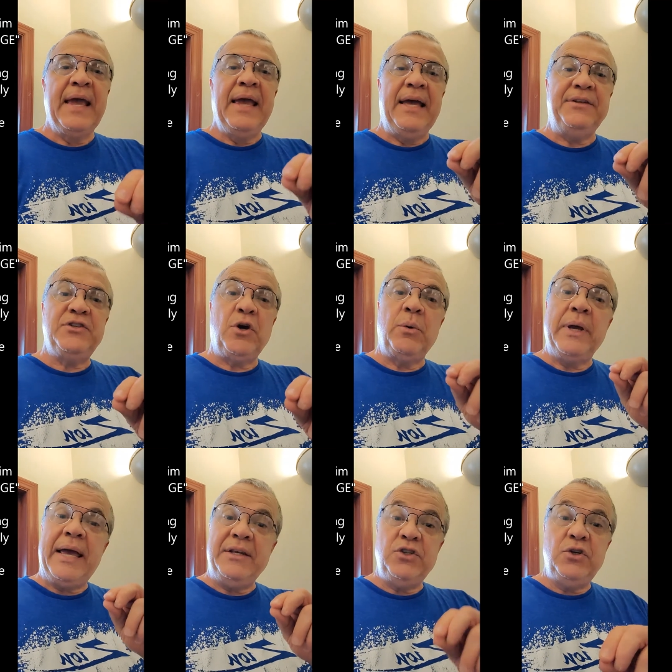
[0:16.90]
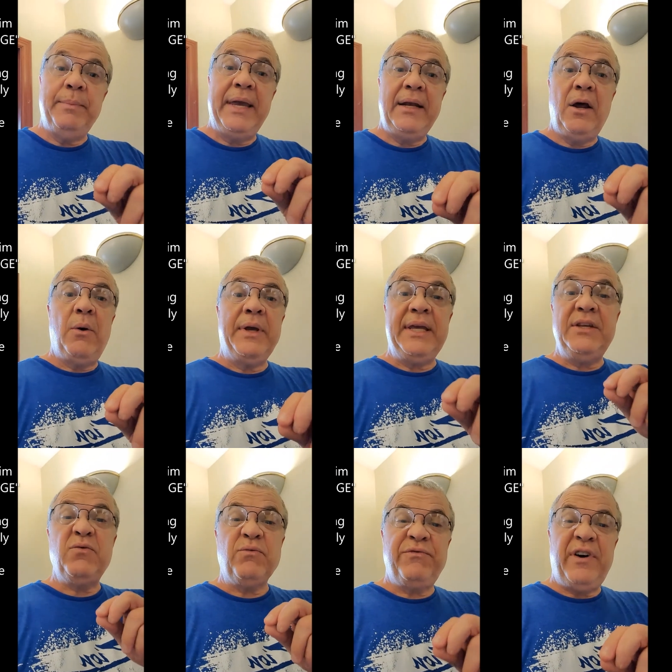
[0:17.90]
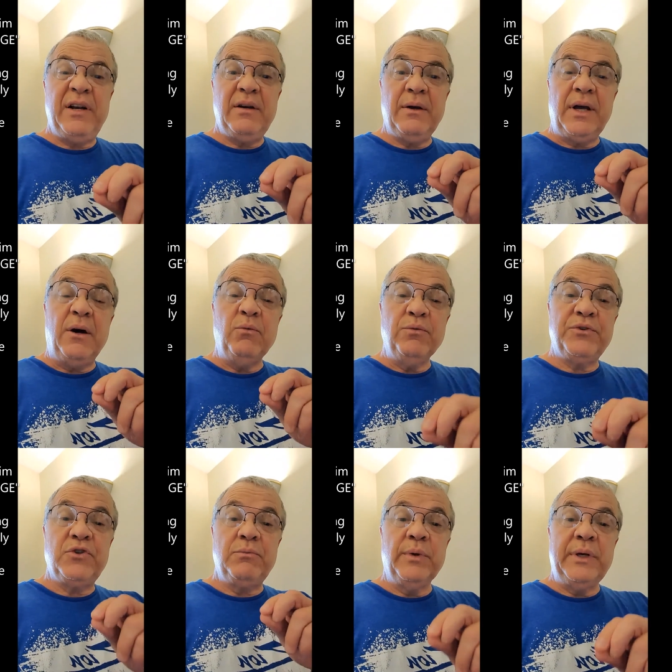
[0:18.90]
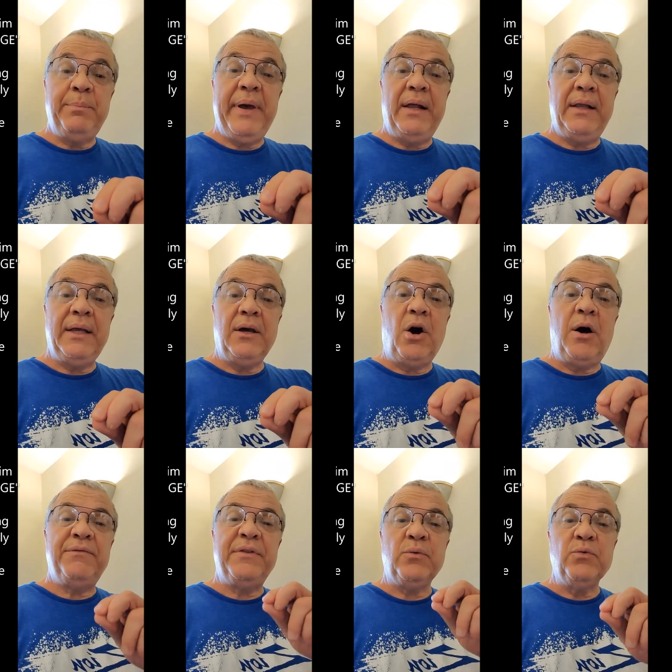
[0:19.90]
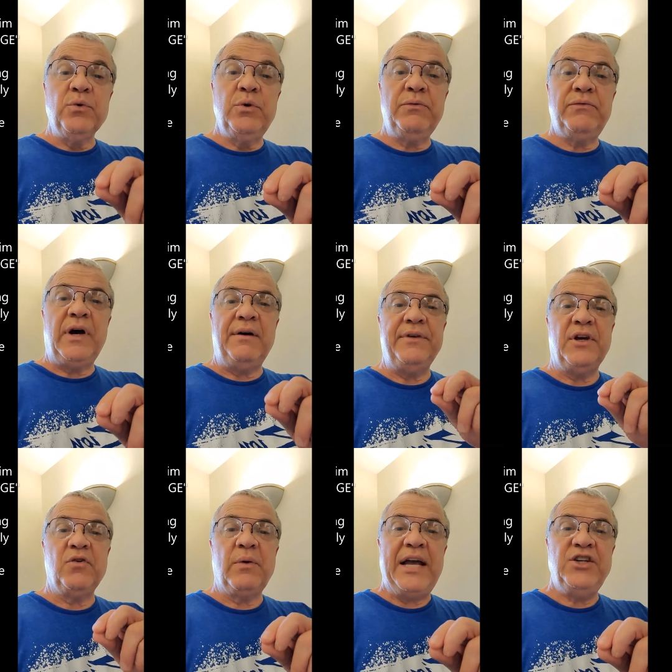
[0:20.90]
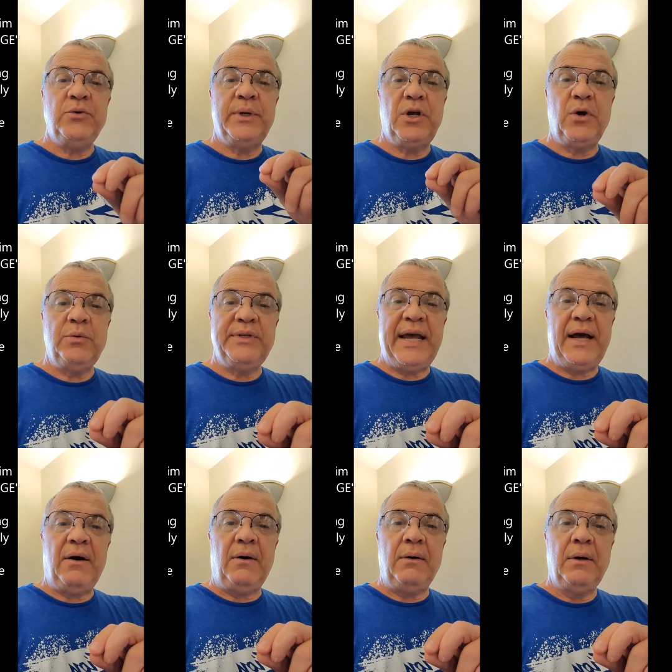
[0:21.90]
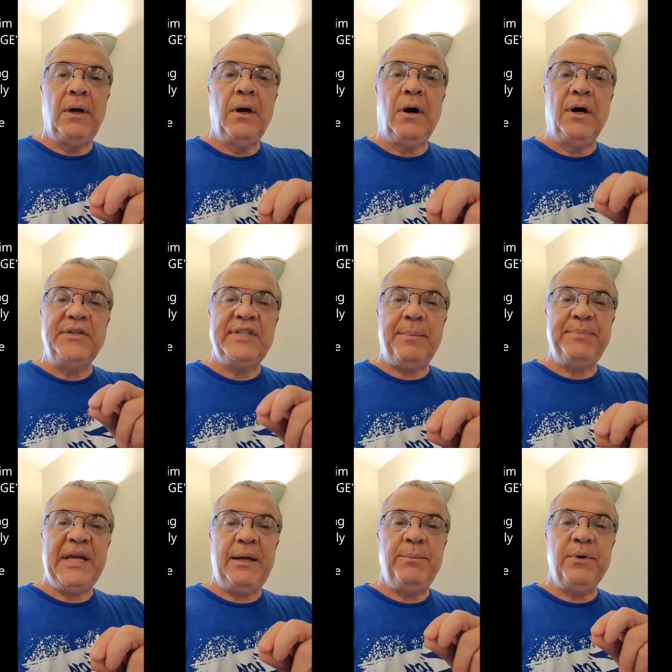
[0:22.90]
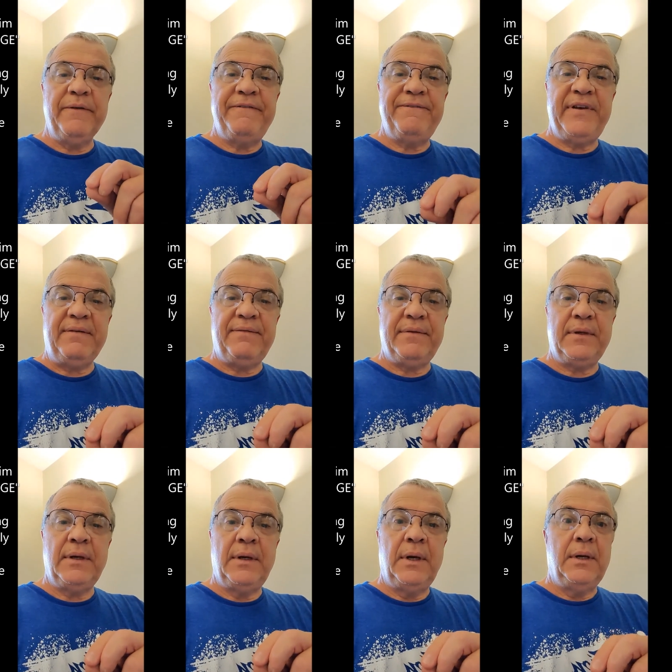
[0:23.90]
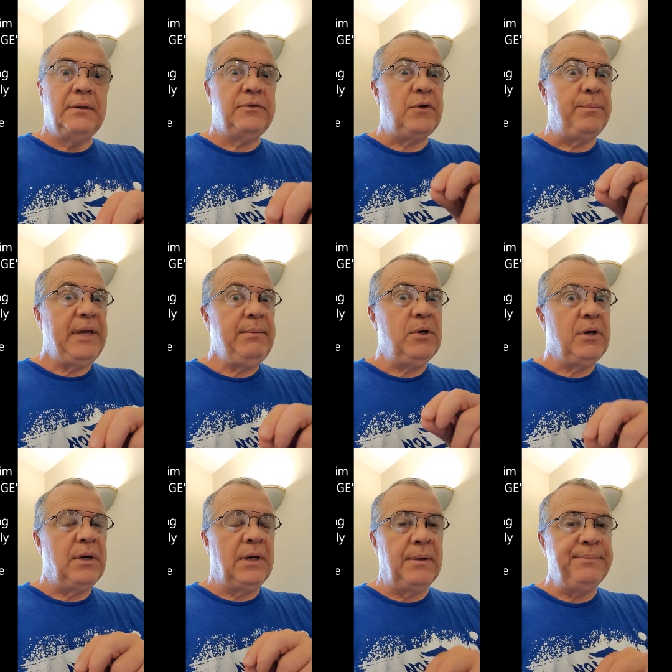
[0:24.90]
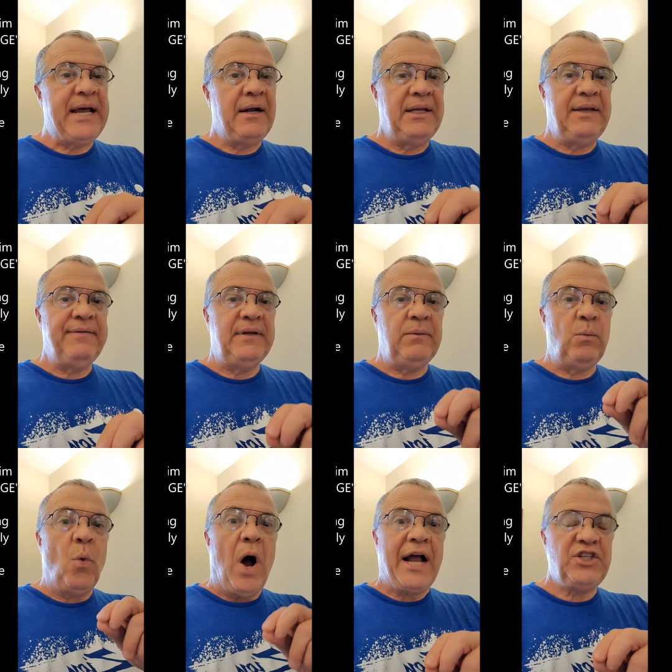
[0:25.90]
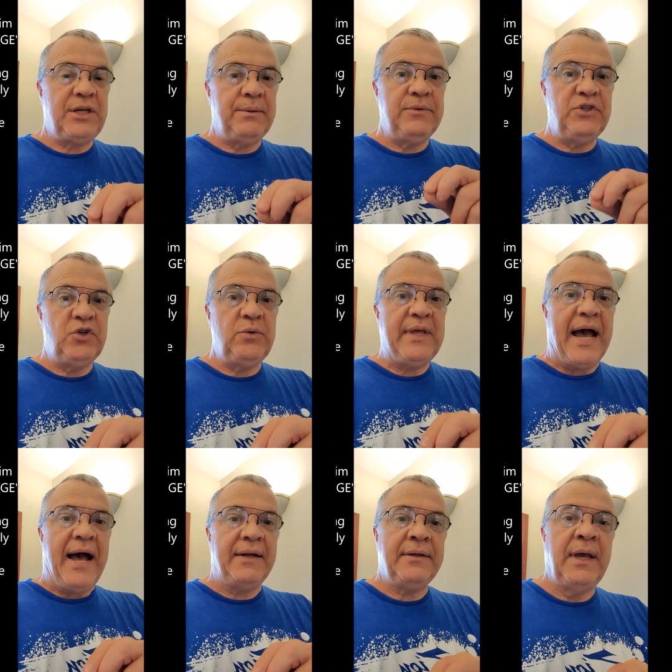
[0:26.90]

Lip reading: And so, as you may know, he's rappelling off the roof of the Graduate Hotel on September 5th. So maybe you can come down and even watch him do that.